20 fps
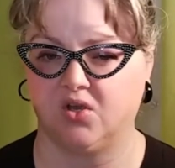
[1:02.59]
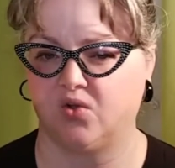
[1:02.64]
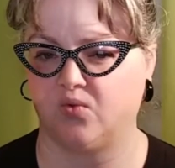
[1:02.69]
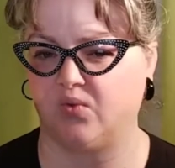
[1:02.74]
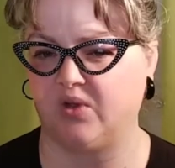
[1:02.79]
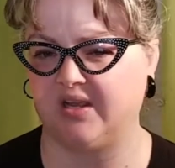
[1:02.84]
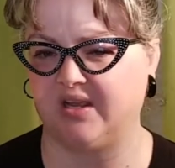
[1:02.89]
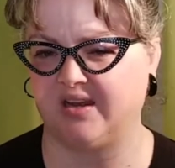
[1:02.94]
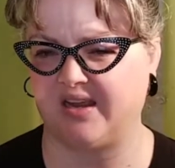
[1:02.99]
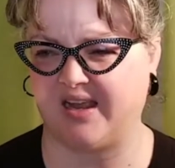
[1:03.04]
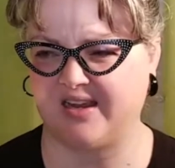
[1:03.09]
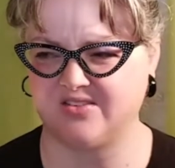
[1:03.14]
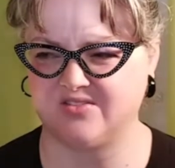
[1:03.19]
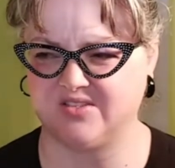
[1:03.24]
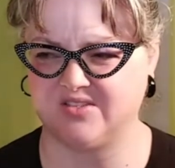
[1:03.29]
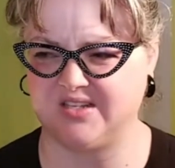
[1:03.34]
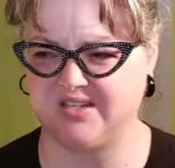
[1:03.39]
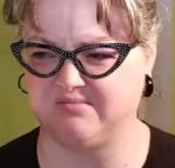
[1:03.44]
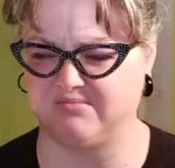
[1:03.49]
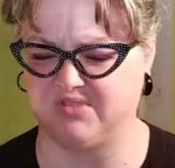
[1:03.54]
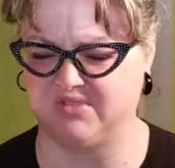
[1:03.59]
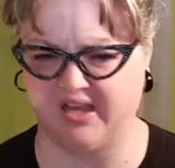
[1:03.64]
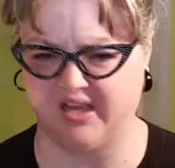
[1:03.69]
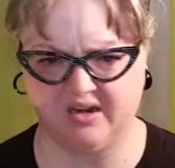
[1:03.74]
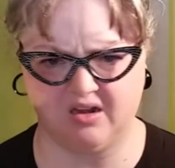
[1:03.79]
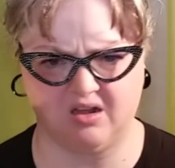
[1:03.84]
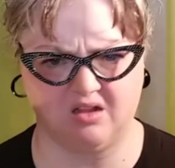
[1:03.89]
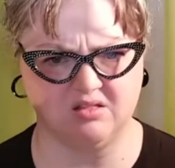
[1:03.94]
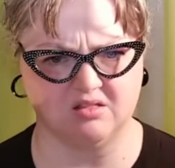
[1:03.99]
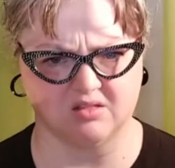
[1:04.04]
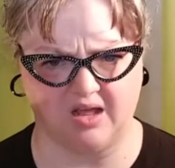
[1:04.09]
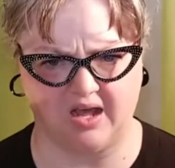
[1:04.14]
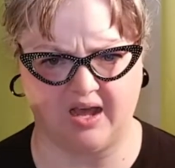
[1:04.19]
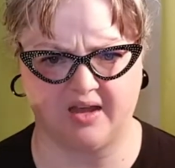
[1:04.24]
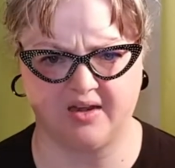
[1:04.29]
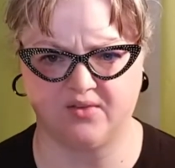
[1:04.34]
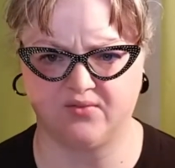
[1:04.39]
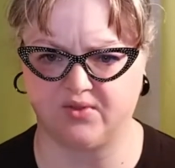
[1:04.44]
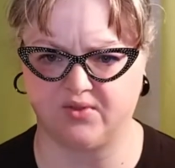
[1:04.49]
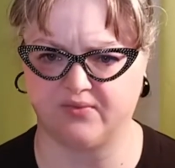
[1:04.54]
We can actually get a
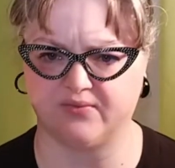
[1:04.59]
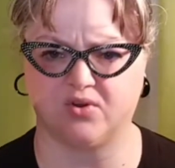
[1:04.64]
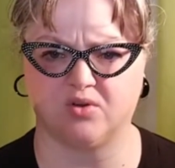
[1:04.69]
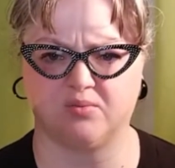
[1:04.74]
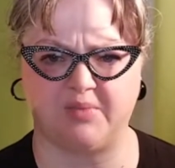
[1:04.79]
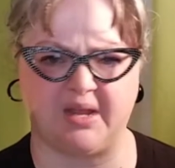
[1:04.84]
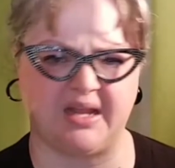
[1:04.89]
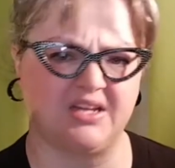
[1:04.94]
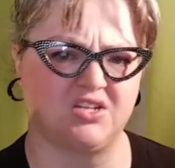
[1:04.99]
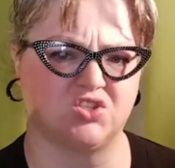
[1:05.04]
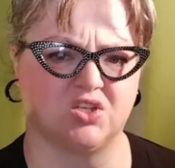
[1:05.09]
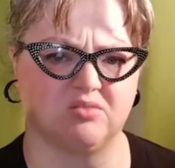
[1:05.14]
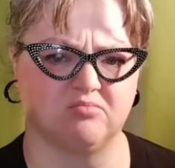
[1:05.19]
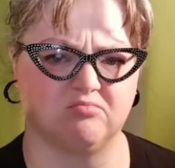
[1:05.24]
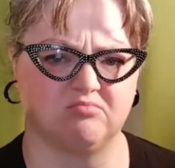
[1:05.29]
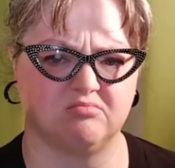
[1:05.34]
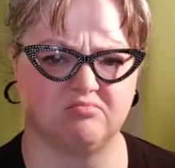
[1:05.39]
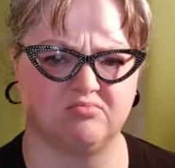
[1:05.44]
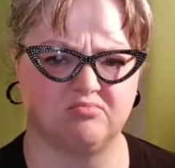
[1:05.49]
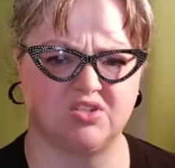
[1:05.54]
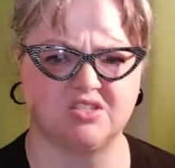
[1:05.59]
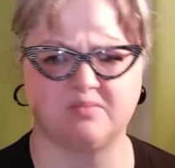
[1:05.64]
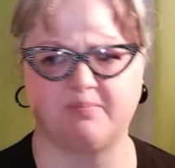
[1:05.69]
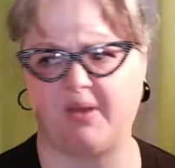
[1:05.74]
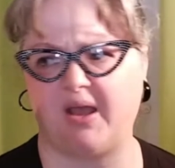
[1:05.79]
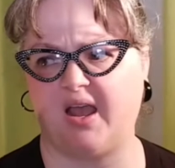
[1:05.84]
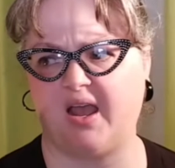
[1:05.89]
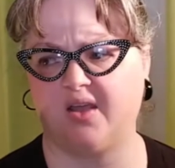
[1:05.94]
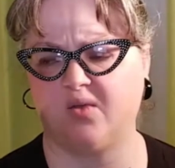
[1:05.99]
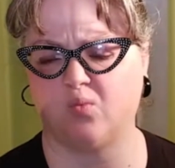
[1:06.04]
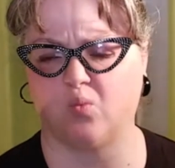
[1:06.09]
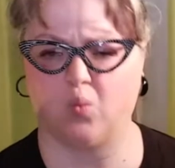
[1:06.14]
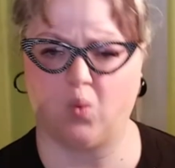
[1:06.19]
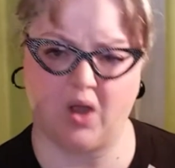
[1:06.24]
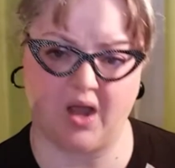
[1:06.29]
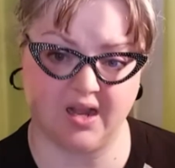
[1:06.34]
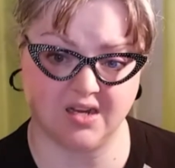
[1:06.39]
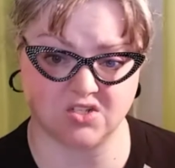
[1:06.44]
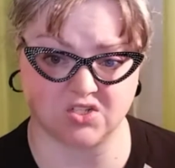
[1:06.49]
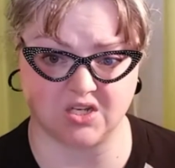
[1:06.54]
lot of information just by
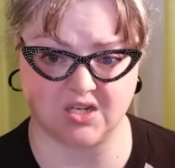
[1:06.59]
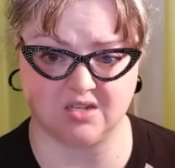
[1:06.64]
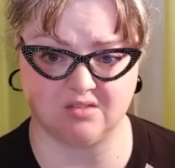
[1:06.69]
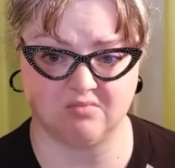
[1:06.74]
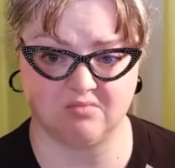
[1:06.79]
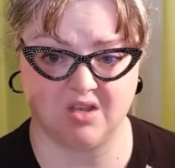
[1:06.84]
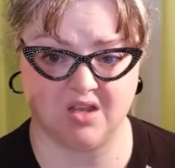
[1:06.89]
watching